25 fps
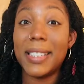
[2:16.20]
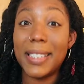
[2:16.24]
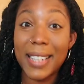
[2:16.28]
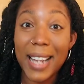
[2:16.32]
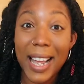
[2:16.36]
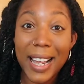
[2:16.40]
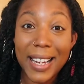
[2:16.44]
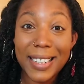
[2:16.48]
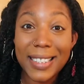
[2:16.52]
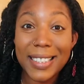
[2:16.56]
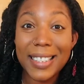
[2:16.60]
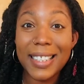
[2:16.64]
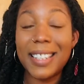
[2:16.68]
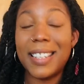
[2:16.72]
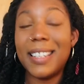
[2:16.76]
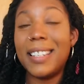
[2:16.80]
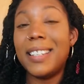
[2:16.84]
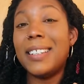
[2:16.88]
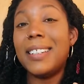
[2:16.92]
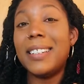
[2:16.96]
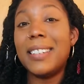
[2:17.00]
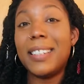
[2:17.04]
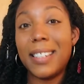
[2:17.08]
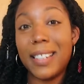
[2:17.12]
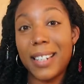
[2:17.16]

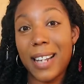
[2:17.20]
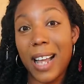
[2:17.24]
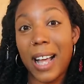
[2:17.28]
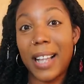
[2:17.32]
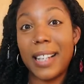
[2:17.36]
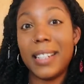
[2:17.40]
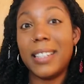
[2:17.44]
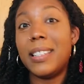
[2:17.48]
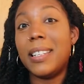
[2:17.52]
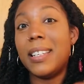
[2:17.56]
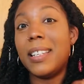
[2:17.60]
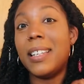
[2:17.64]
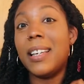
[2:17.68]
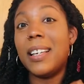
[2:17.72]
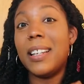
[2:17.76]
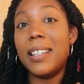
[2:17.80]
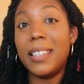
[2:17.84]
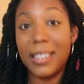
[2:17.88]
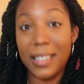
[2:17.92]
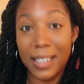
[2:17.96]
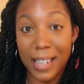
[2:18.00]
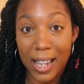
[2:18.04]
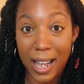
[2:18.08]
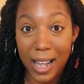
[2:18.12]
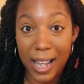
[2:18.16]
nineteen
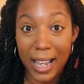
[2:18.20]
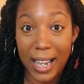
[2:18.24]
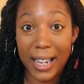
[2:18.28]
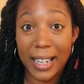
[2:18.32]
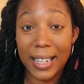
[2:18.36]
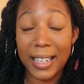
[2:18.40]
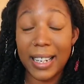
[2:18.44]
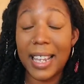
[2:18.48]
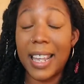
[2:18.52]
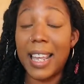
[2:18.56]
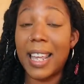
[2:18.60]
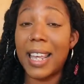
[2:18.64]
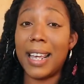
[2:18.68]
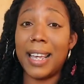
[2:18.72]
ninety-nine.